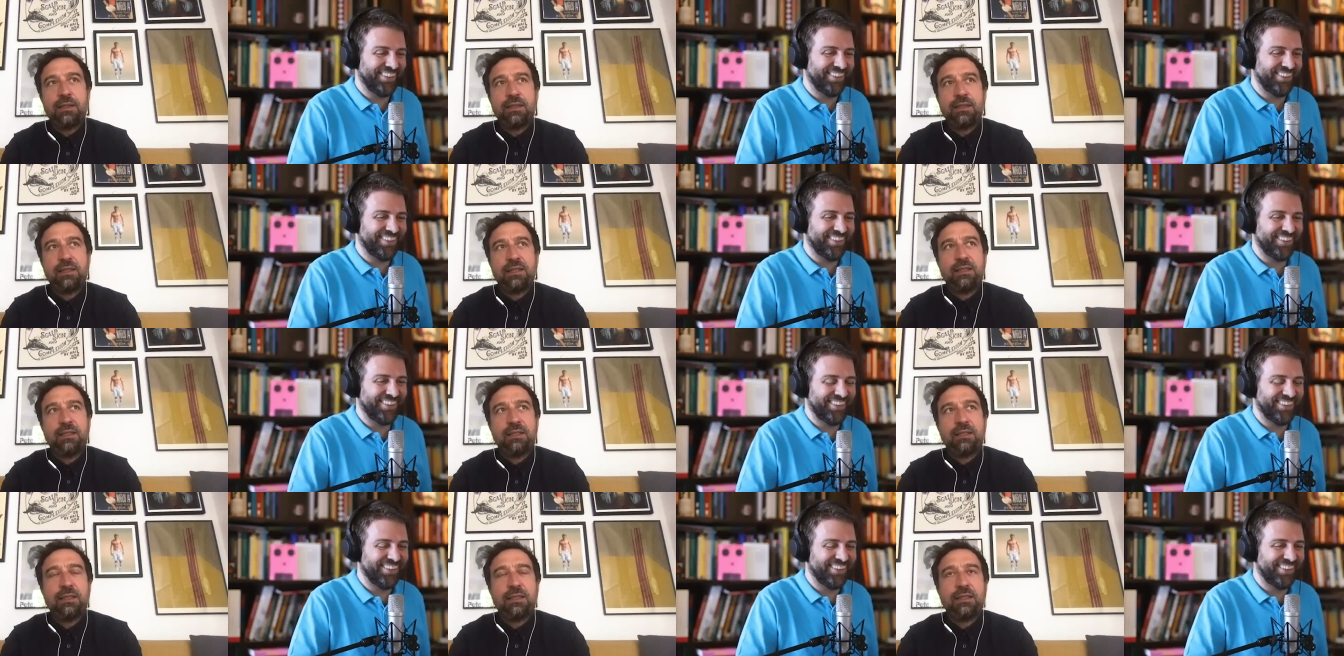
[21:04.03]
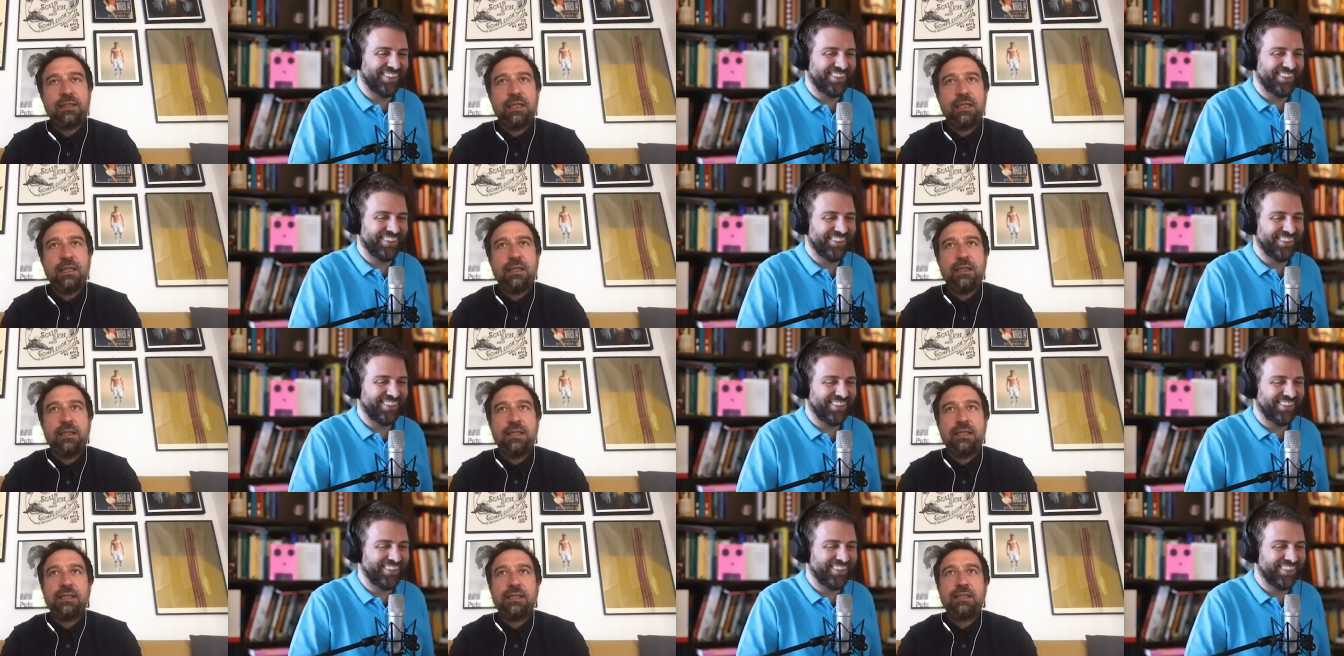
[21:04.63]
Speaker 1: it is this this
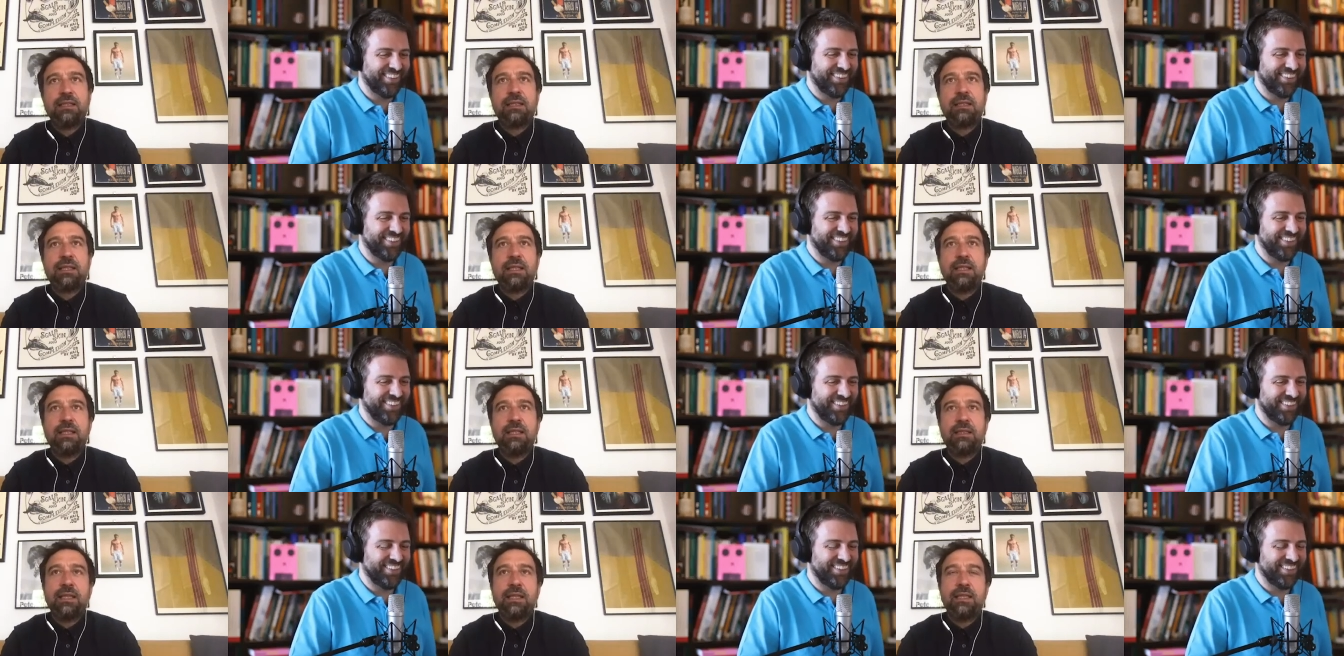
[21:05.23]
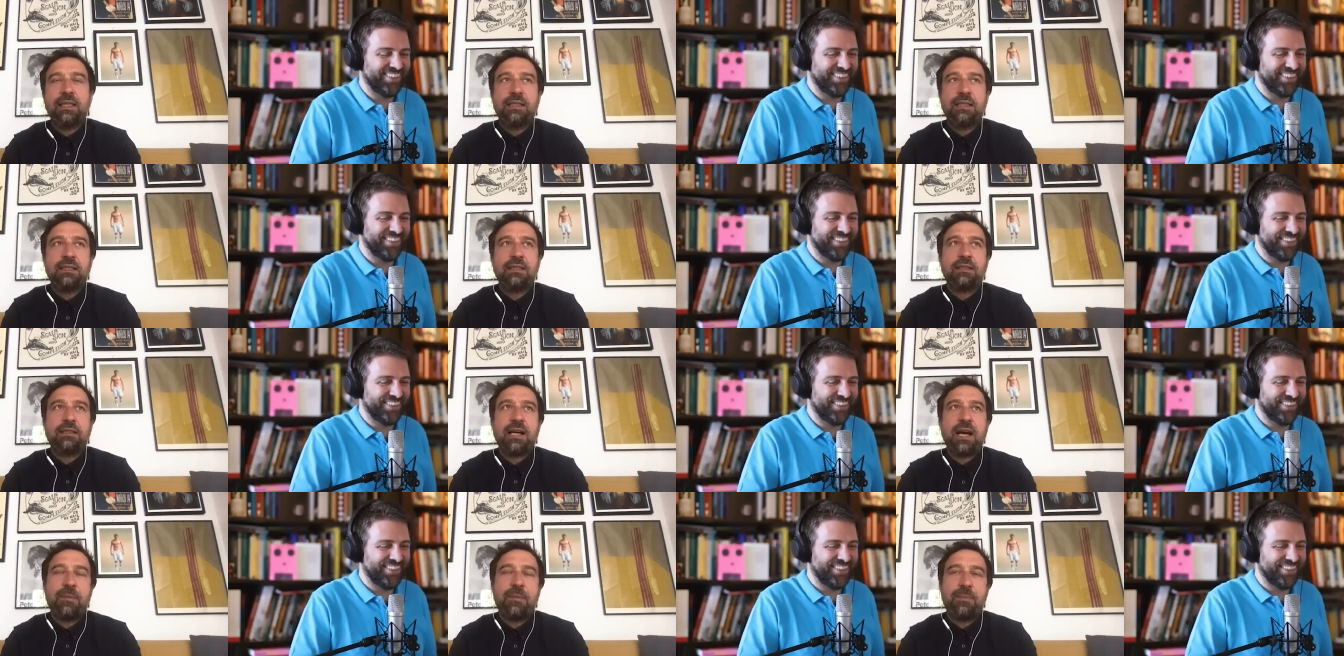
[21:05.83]
is it, it is a
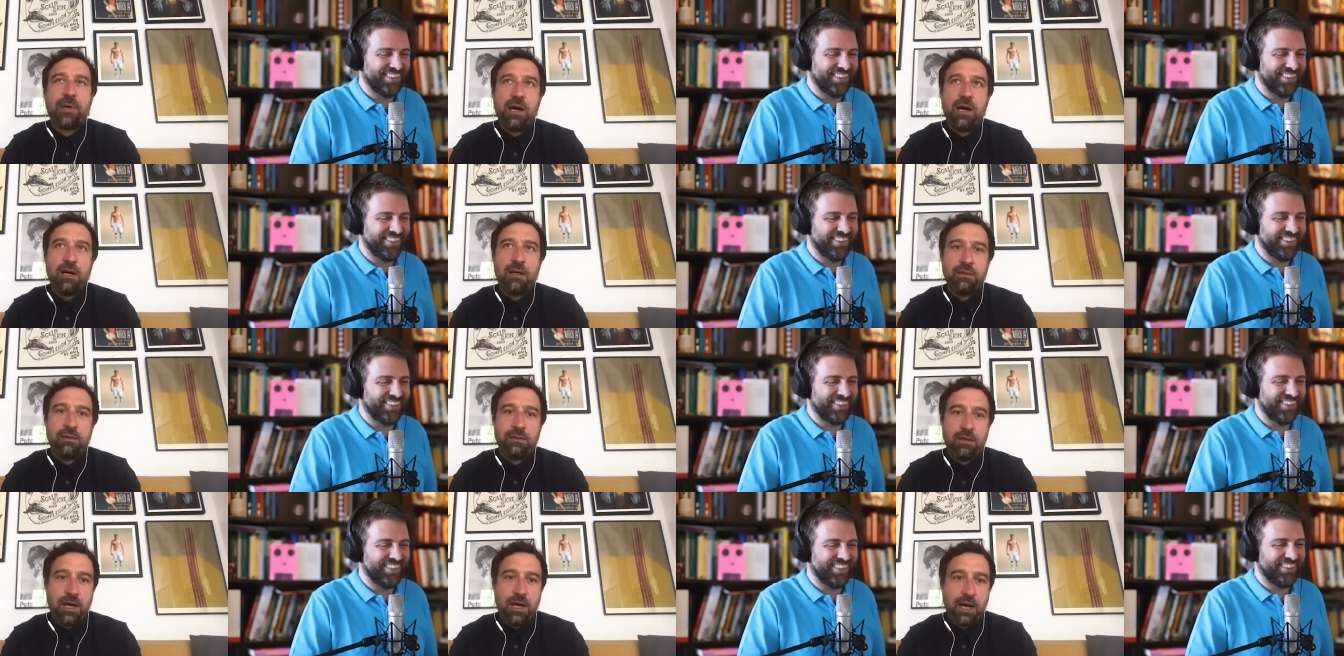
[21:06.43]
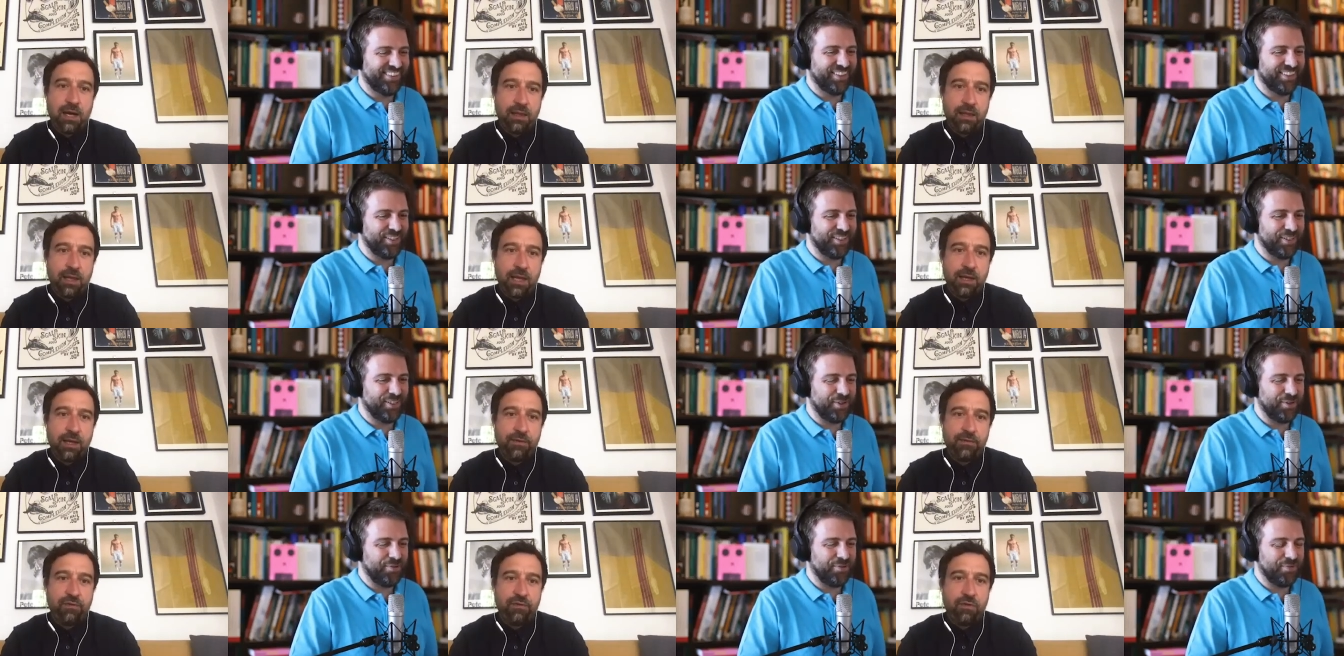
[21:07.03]
time now. I
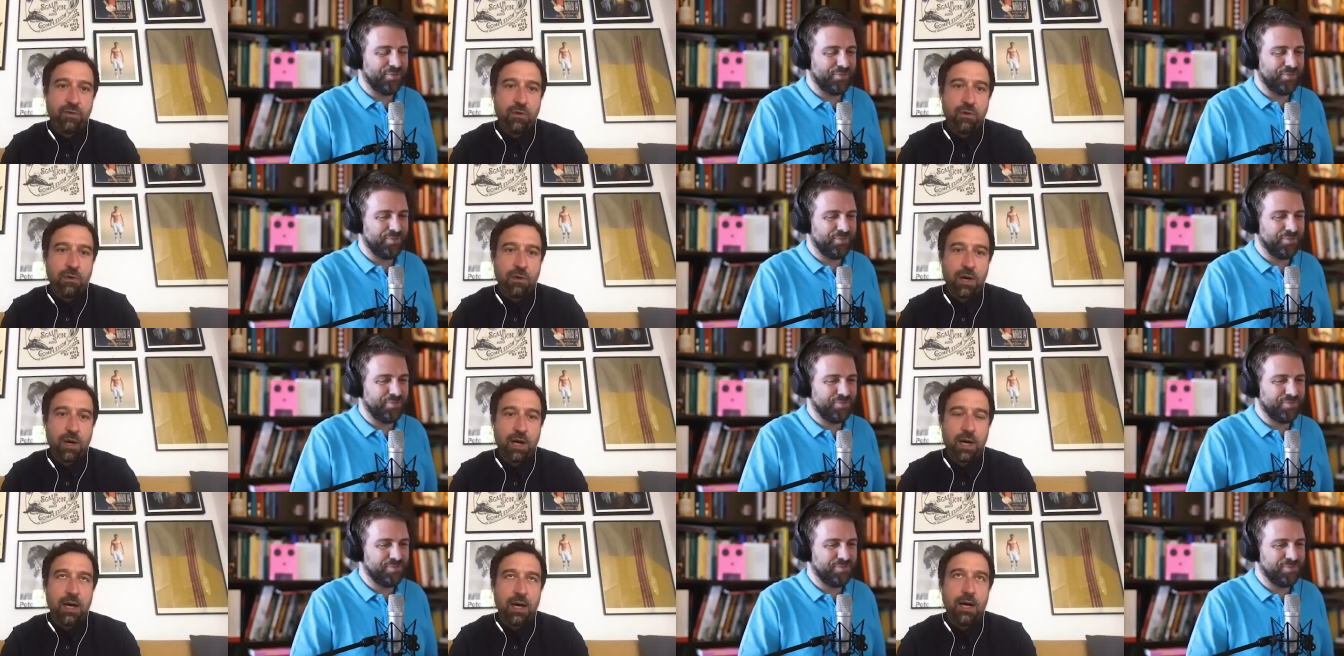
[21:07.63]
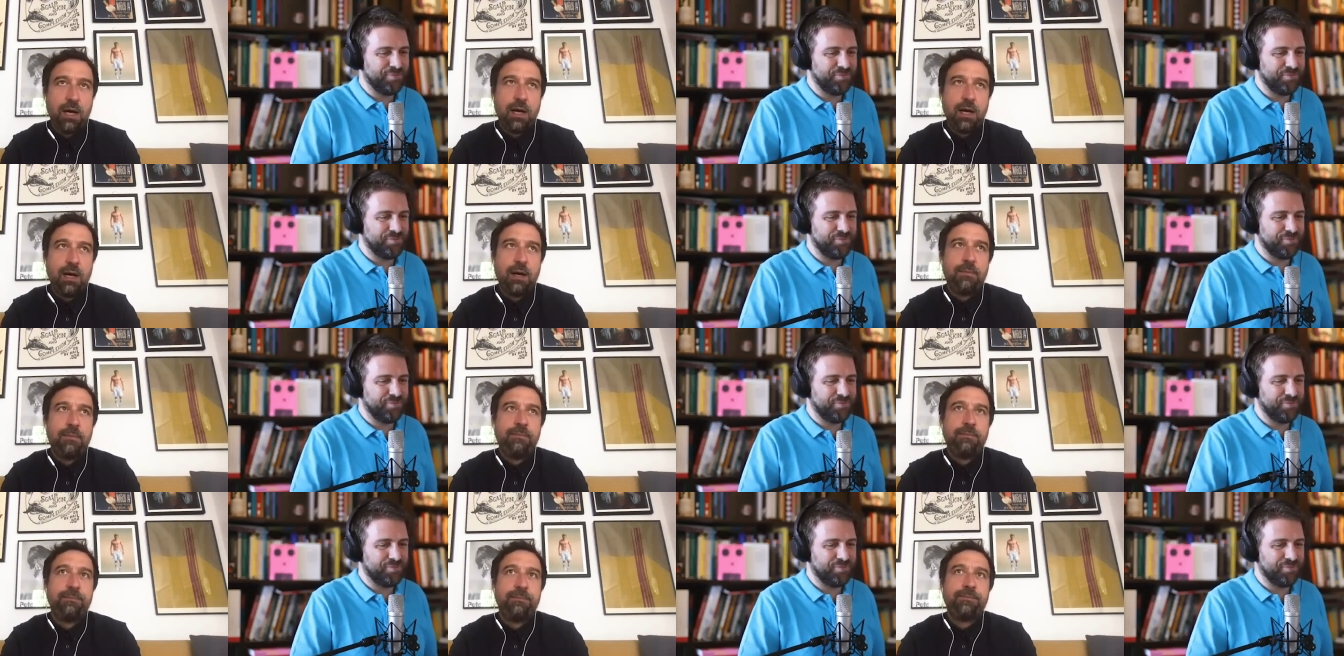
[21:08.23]
think for
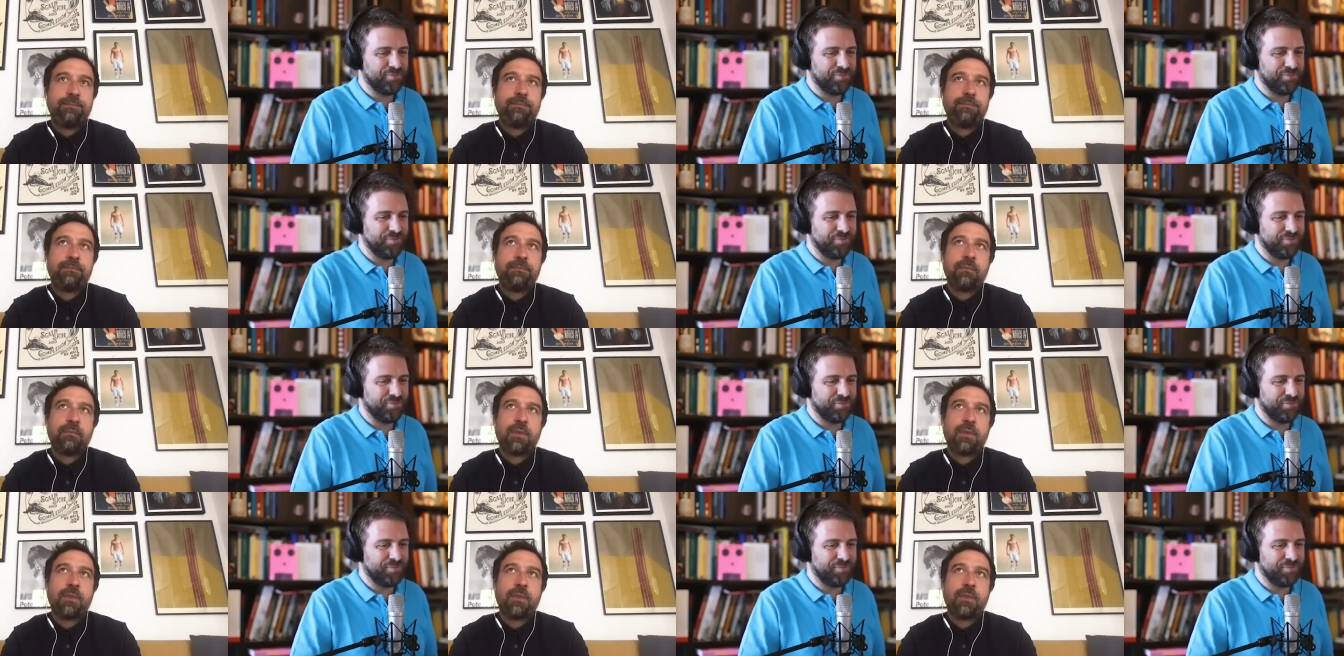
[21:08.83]
um,